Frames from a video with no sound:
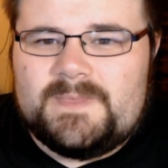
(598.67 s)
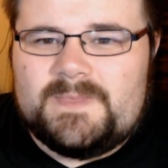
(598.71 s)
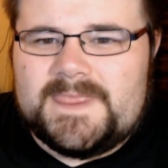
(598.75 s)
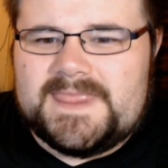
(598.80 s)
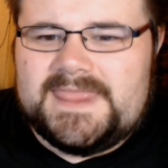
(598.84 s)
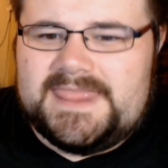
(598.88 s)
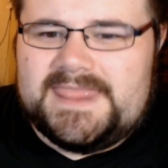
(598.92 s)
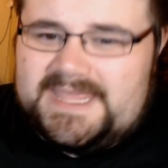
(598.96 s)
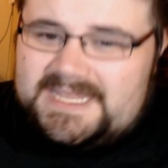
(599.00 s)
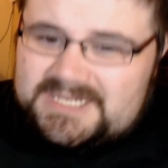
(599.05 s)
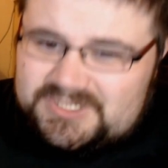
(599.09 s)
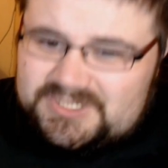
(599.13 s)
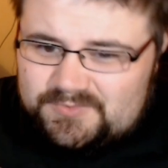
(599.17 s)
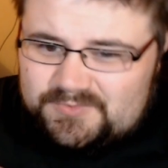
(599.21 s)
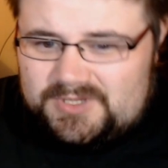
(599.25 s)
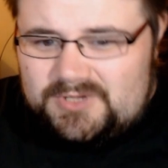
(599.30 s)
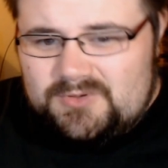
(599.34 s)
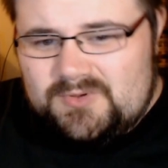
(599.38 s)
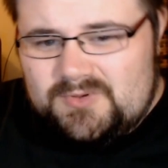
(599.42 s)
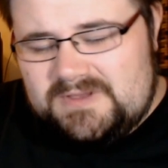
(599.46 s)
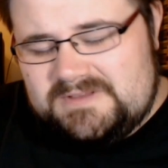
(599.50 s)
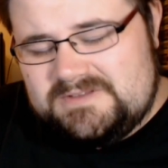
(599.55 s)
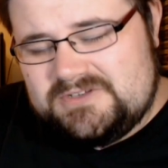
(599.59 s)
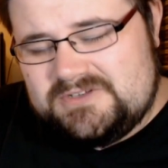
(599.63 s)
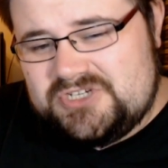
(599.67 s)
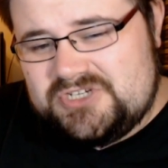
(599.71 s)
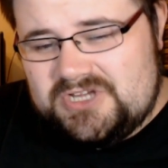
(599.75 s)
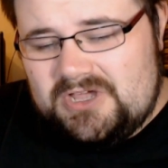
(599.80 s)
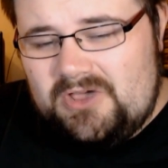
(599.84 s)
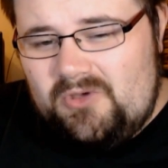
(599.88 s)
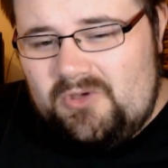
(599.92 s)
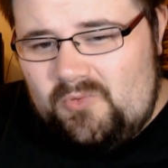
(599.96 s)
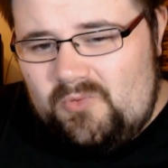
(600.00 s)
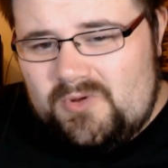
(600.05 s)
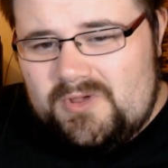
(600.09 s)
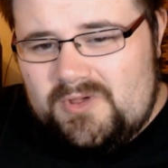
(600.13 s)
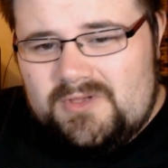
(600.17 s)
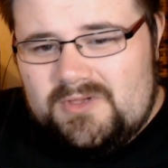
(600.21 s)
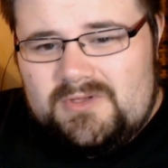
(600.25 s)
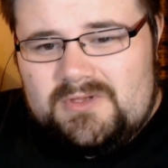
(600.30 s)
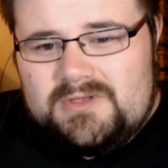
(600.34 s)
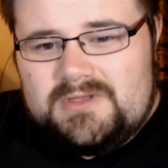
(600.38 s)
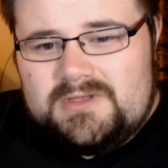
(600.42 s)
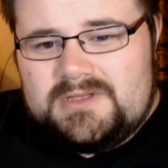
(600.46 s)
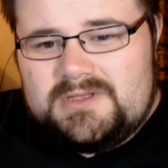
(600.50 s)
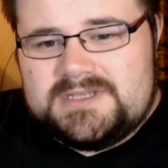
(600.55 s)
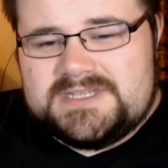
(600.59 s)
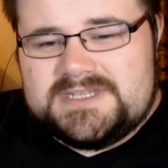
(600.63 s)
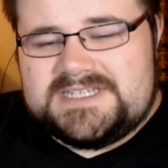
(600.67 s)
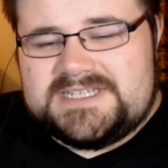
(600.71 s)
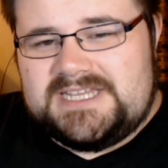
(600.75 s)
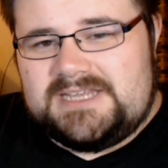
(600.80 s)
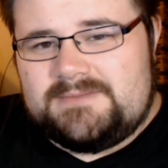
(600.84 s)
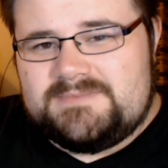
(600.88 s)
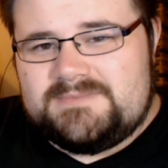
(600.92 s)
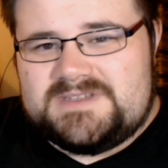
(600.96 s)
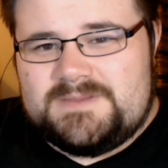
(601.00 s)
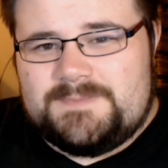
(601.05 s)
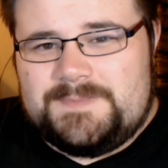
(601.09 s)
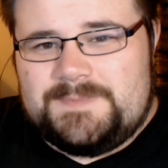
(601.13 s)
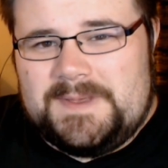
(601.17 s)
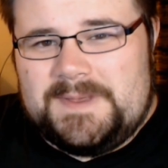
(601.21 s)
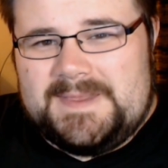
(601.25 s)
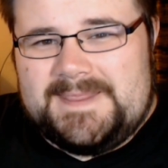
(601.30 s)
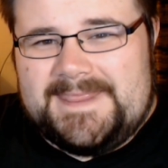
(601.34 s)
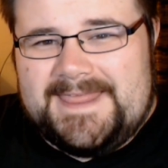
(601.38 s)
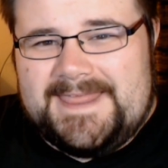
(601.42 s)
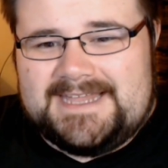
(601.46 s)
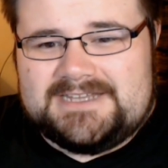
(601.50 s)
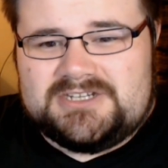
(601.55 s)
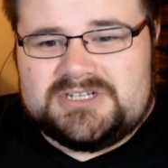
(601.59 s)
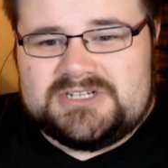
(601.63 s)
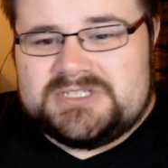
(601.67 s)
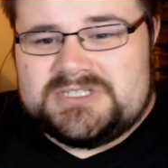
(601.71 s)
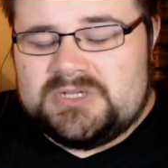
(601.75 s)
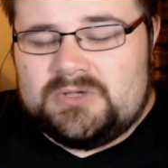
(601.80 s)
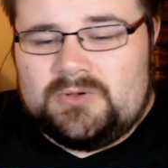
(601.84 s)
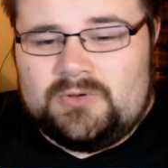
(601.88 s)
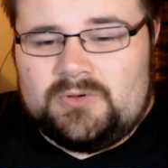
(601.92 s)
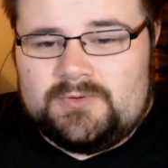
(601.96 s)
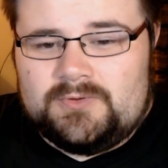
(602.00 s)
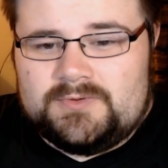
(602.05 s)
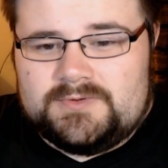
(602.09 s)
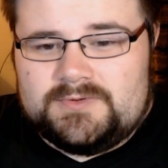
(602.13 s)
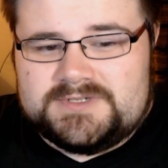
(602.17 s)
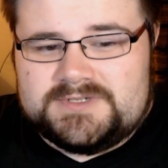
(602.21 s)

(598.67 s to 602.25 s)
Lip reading: this Ryuk in the show seems to be there just to cause